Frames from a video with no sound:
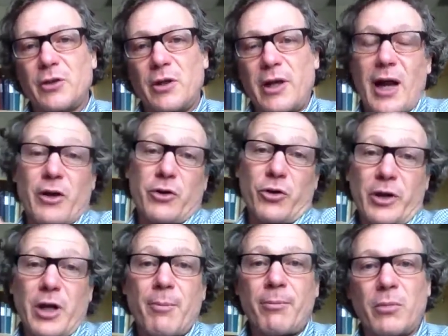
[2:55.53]
an accurate
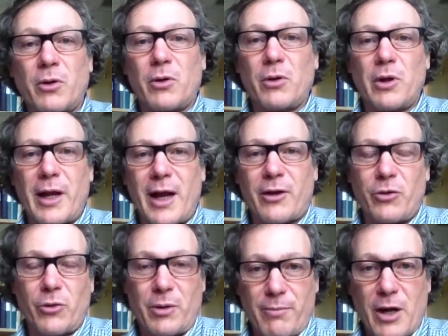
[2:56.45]
number, an
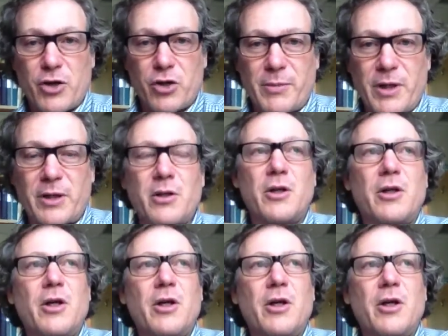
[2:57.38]
accurate measurement?